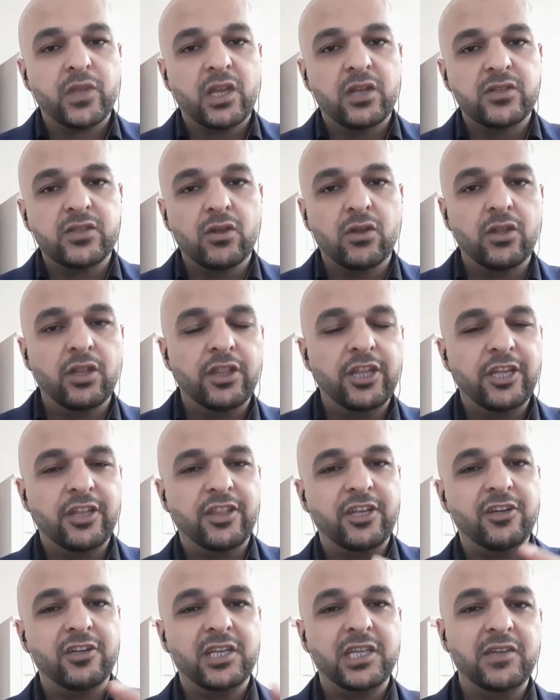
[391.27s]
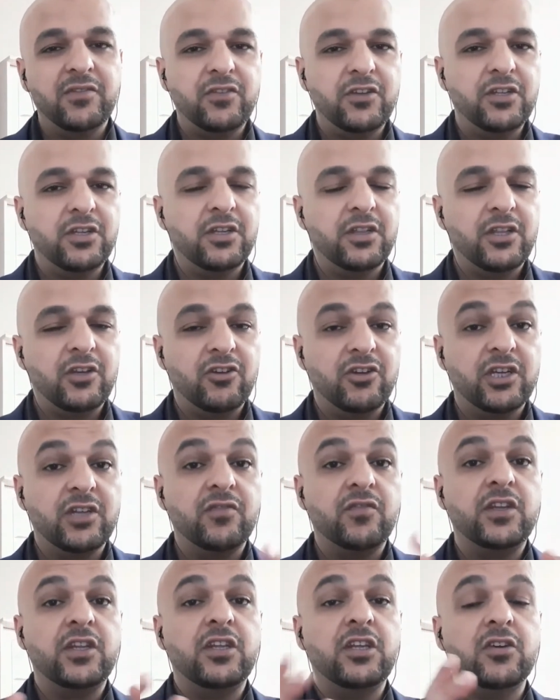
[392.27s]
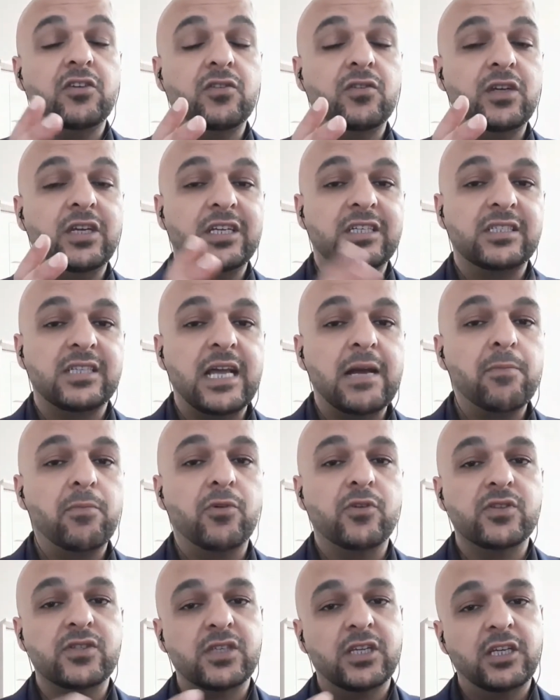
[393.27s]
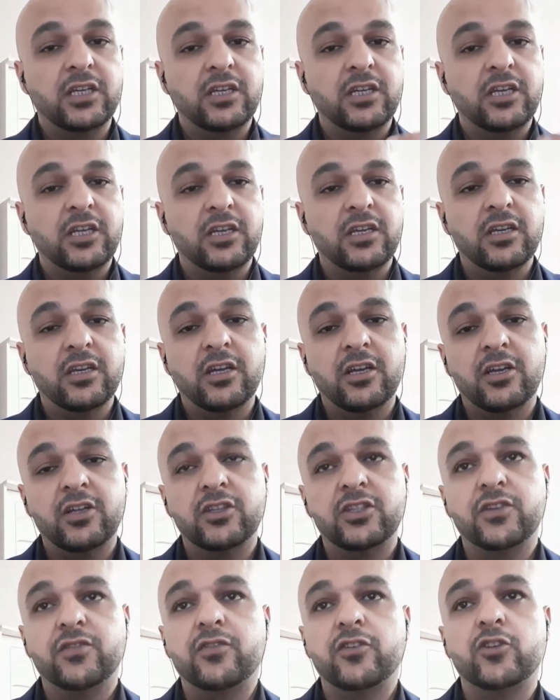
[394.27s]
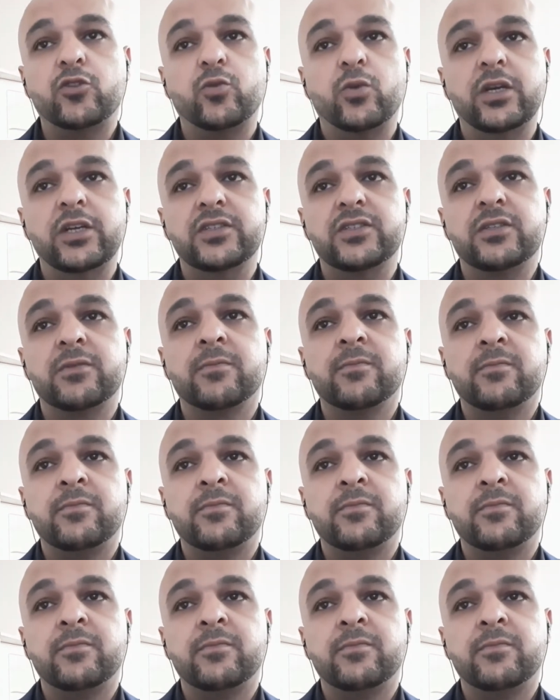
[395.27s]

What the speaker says: So they're giving you examples in different ways.